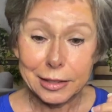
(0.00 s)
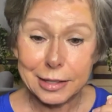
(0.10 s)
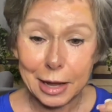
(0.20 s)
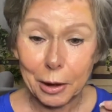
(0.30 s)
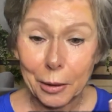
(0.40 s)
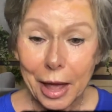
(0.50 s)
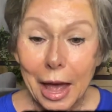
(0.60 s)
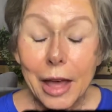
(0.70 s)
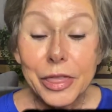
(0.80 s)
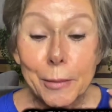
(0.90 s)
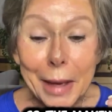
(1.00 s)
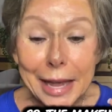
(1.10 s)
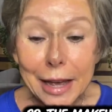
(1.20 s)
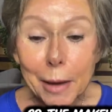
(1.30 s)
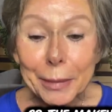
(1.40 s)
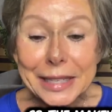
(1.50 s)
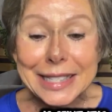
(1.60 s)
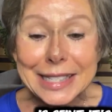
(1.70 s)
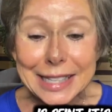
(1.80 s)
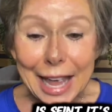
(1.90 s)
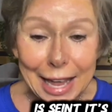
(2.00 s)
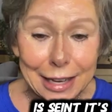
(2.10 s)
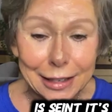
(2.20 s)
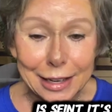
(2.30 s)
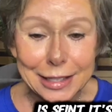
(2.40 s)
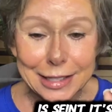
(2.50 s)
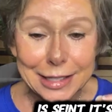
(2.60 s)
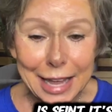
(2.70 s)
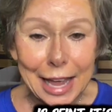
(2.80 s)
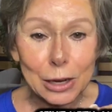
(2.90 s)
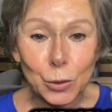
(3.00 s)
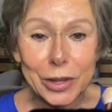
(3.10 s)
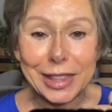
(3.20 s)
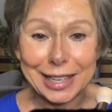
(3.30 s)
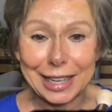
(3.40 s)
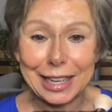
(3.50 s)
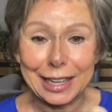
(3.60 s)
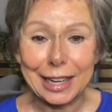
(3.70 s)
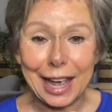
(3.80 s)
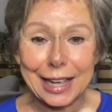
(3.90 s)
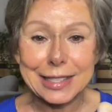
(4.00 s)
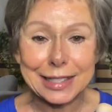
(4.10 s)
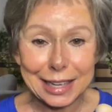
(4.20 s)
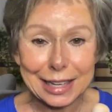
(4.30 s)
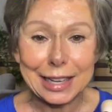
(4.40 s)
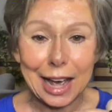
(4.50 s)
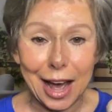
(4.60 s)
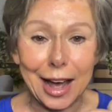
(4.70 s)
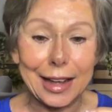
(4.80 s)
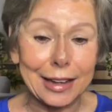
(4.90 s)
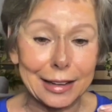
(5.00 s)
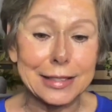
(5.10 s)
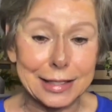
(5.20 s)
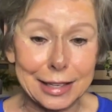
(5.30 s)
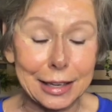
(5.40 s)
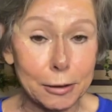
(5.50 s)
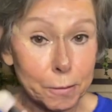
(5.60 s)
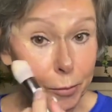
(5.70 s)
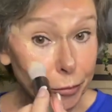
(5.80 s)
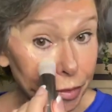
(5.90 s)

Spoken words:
So the makeup is Seint. It's Seint with an E, S-E-I-N-T.